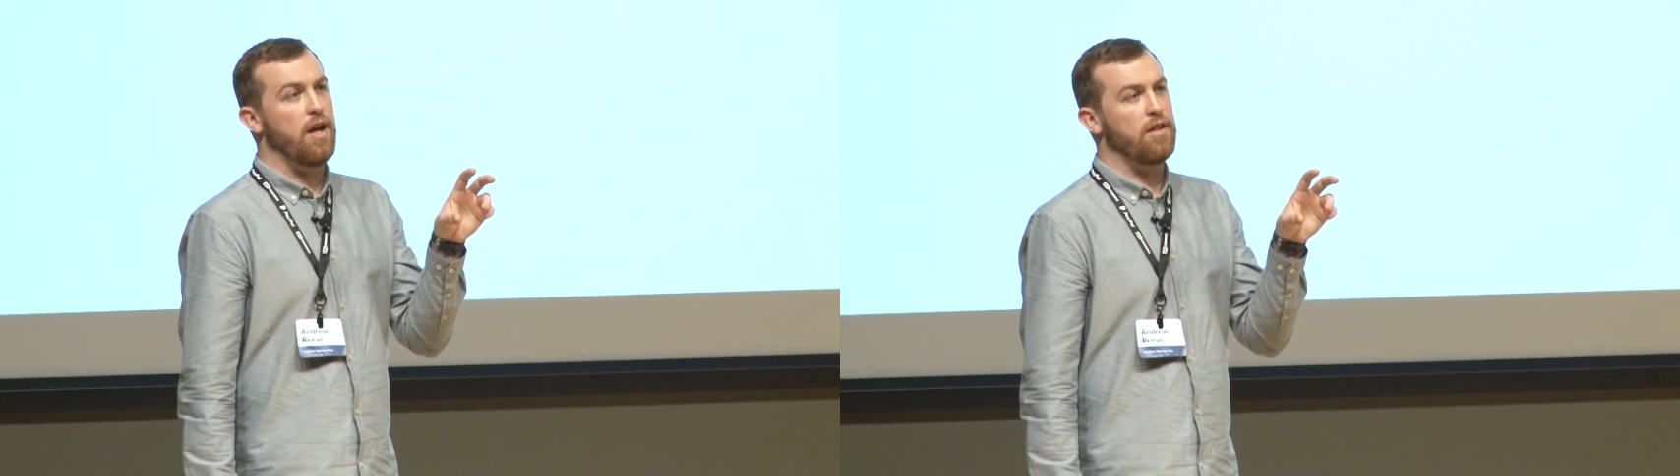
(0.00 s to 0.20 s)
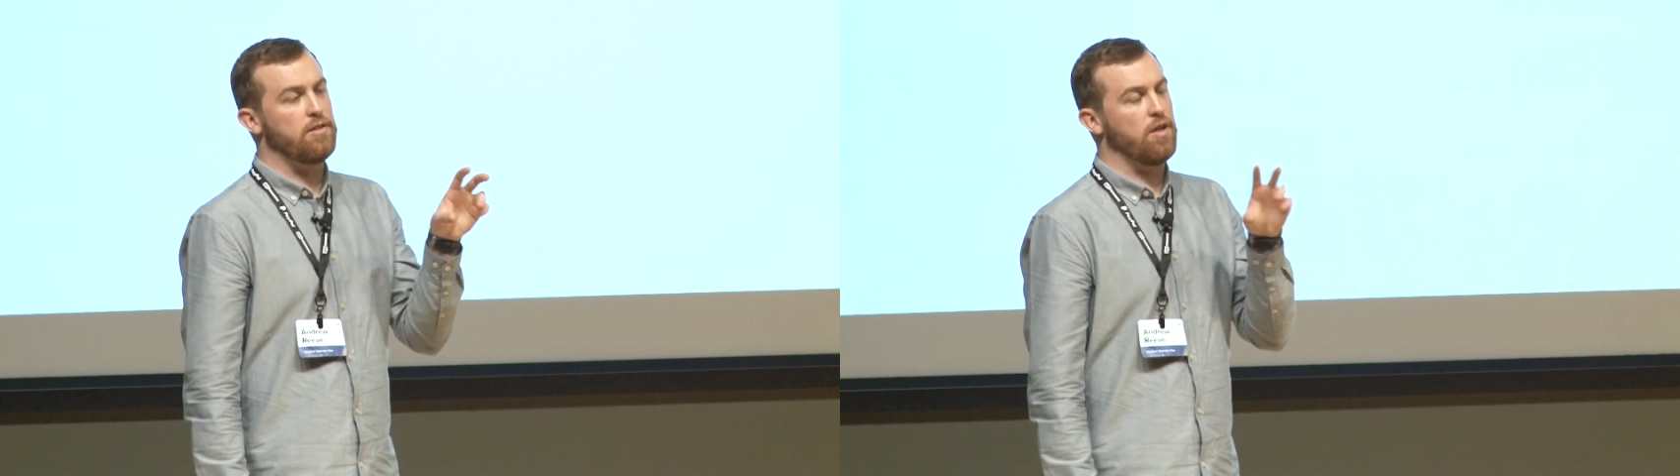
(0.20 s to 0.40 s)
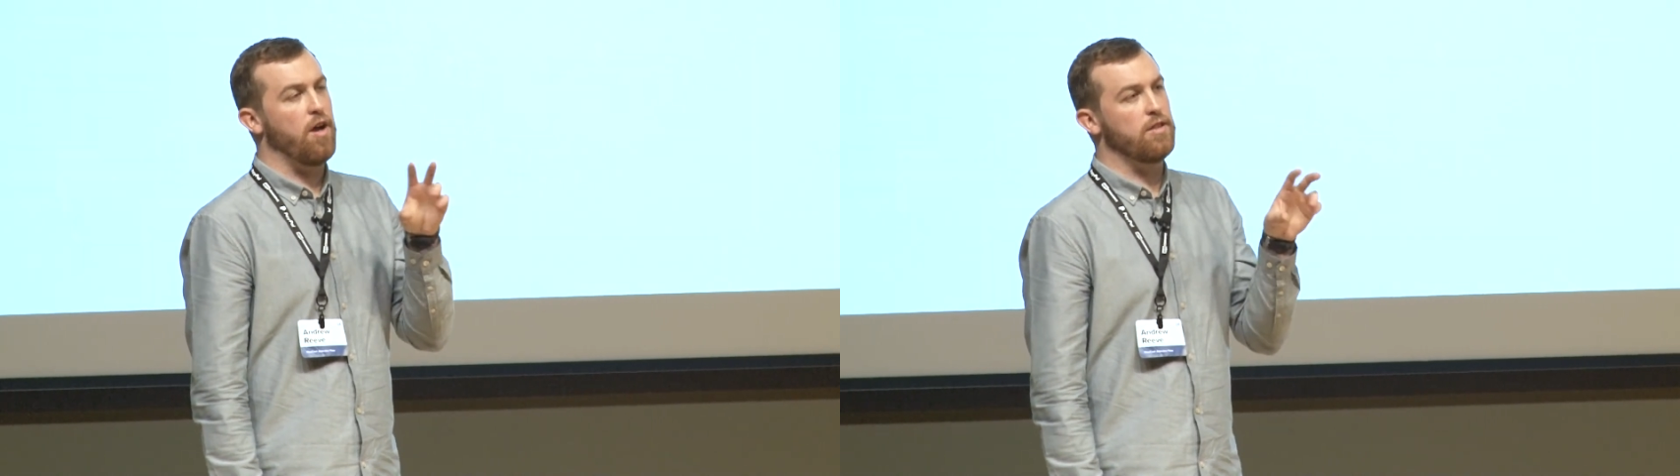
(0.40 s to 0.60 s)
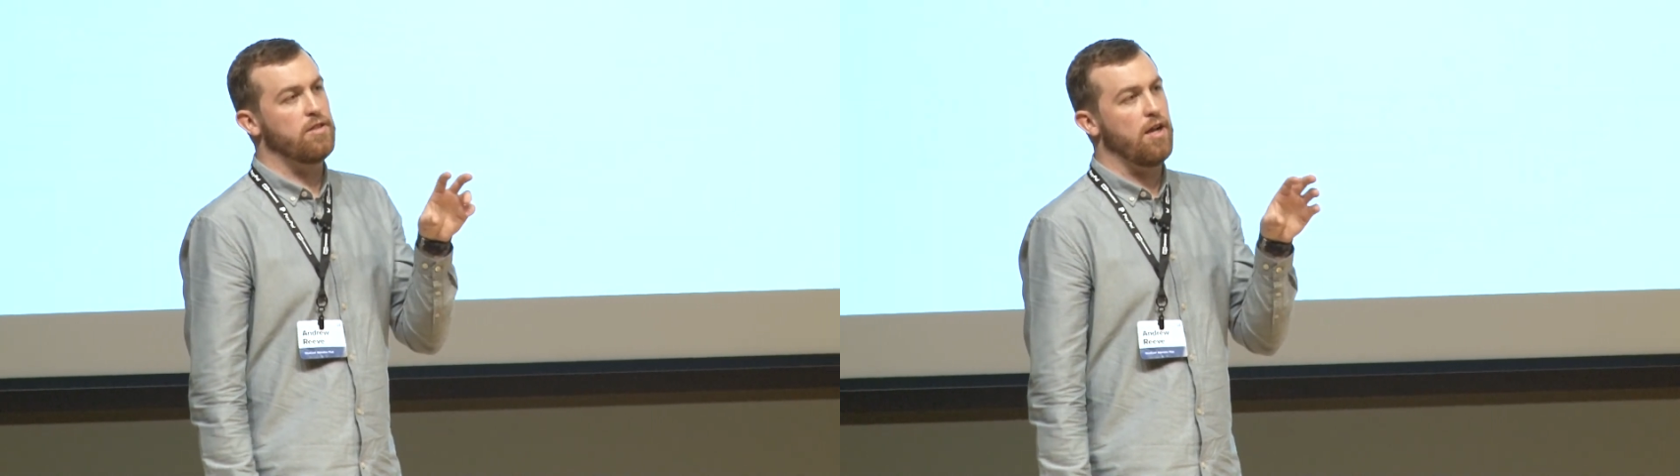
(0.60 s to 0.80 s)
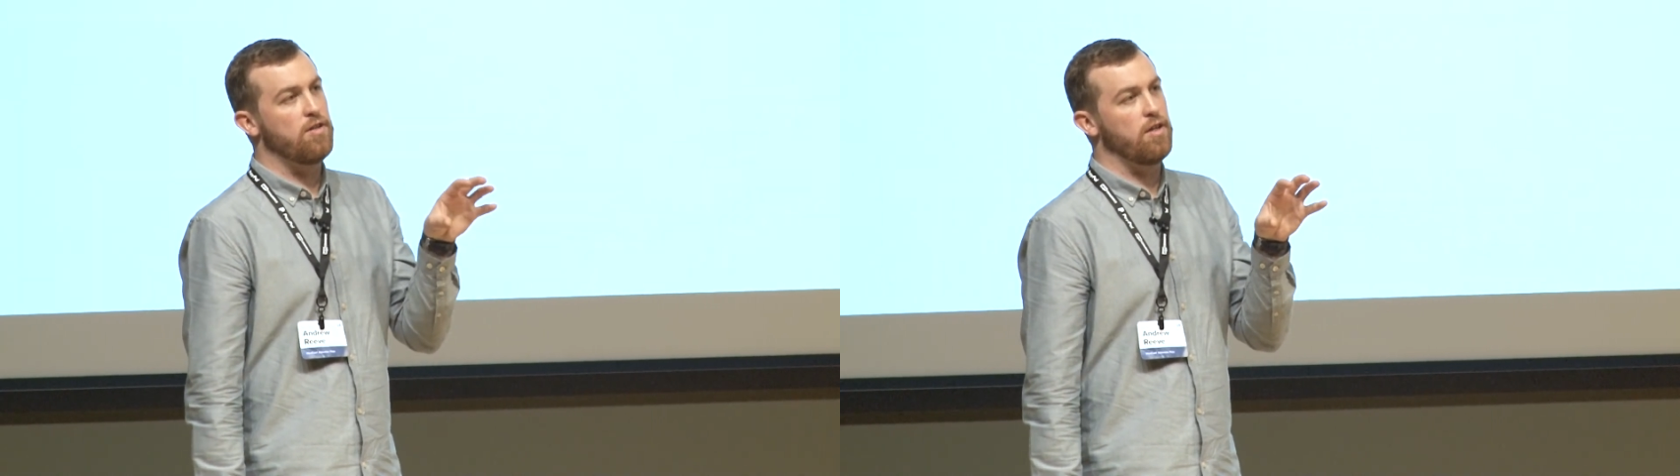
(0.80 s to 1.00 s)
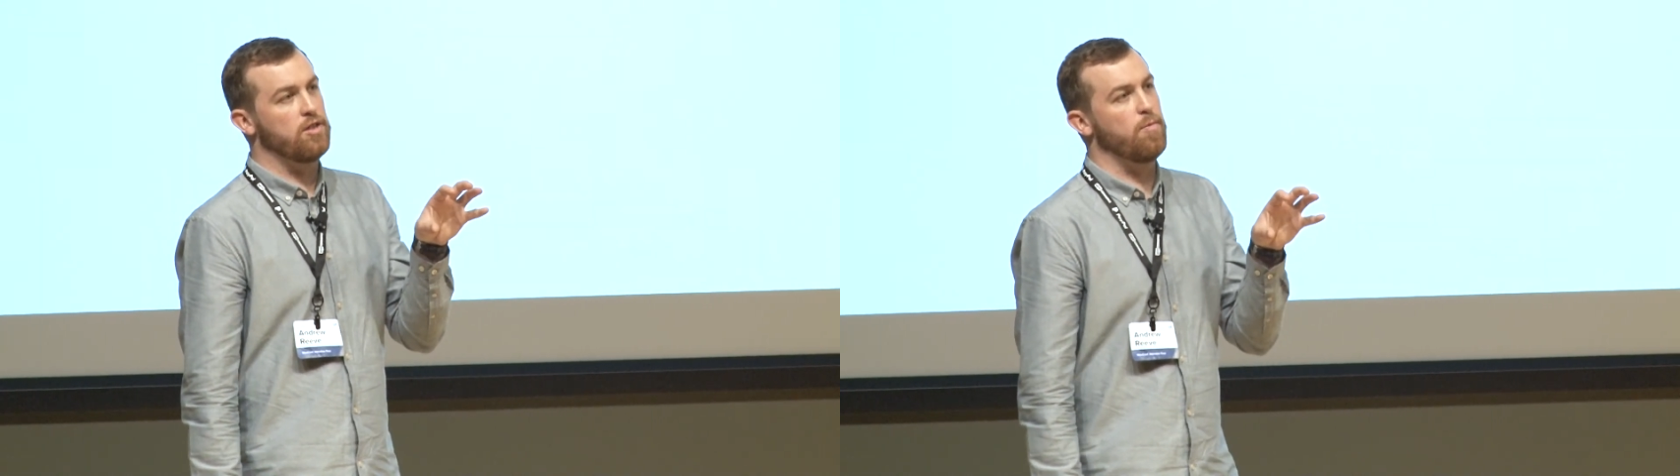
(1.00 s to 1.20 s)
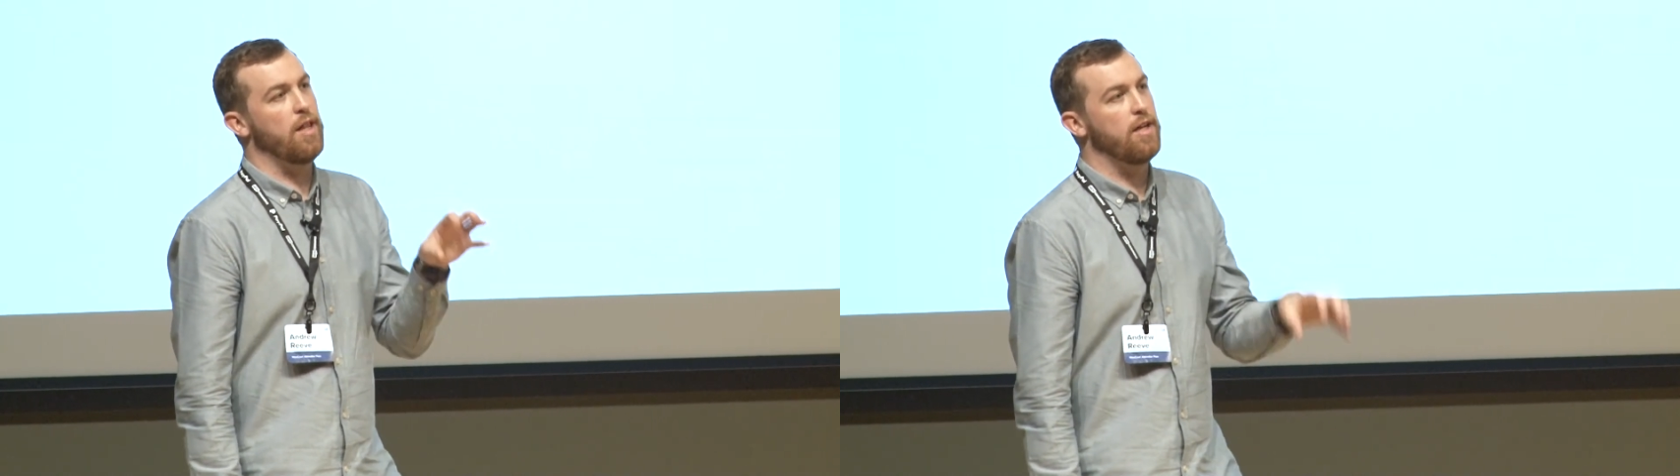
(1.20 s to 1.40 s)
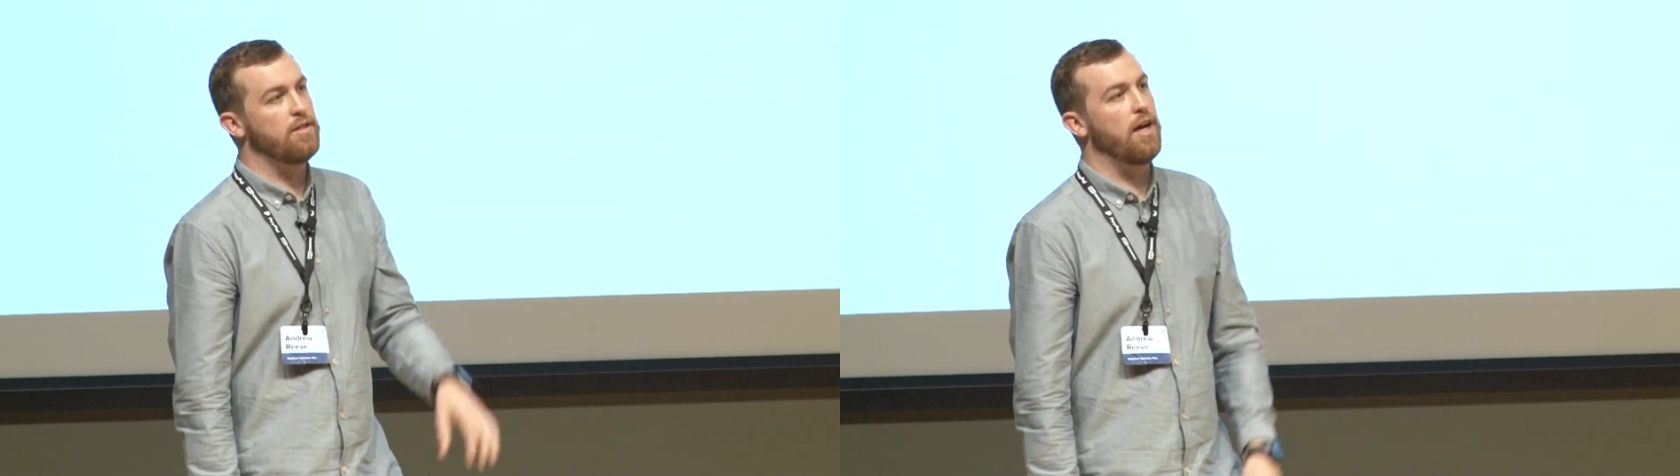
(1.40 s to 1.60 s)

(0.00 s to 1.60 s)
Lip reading: us to kind of sanitize some of that